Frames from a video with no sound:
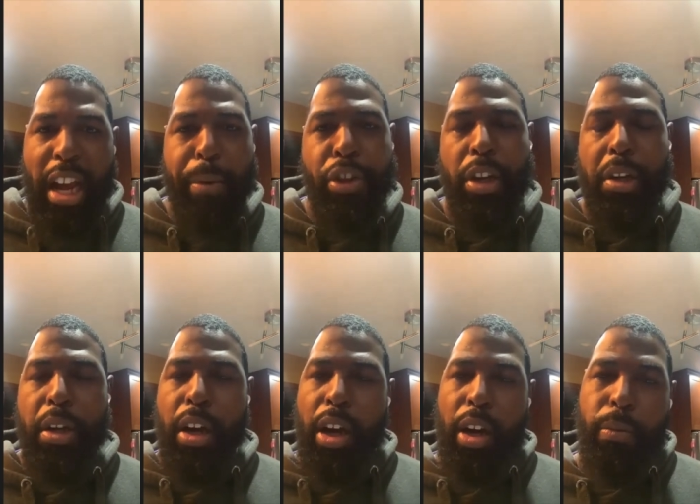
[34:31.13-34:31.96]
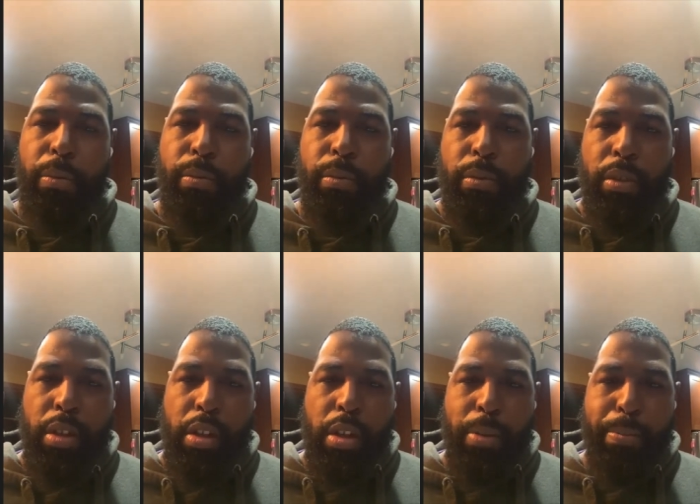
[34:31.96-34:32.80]
And we took um,
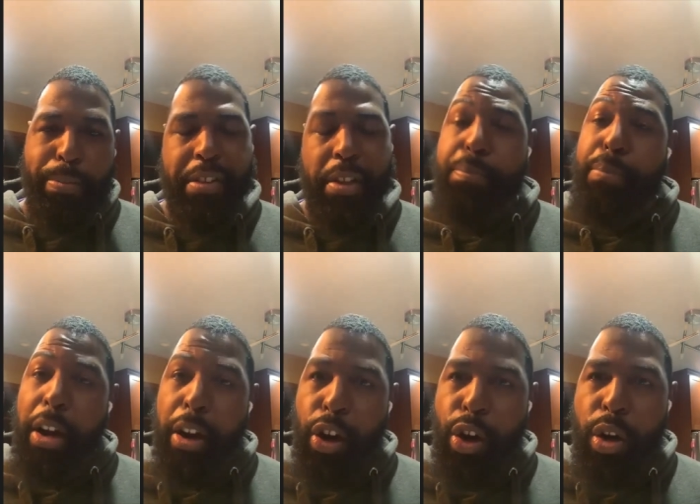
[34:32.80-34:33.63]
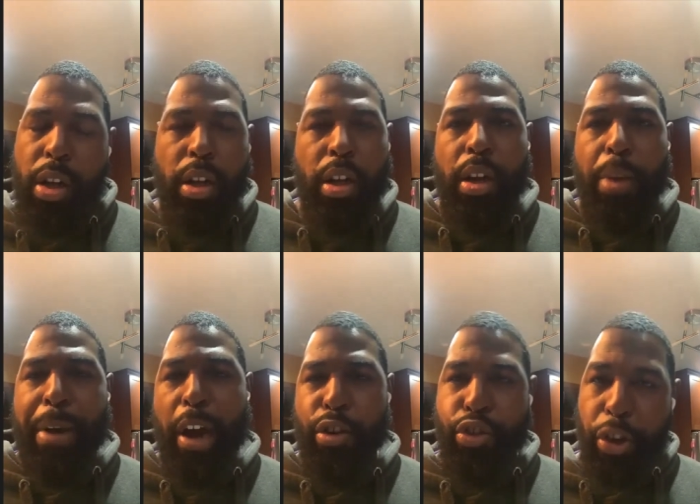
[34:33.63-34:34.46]
basically butter,
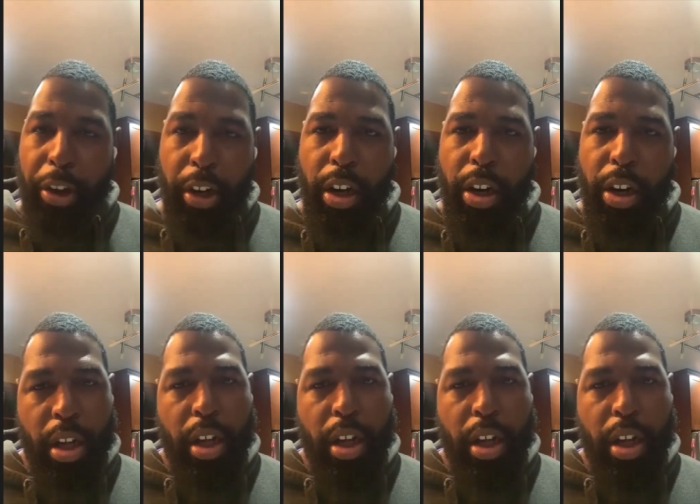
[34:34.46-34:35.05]
powdered sugar,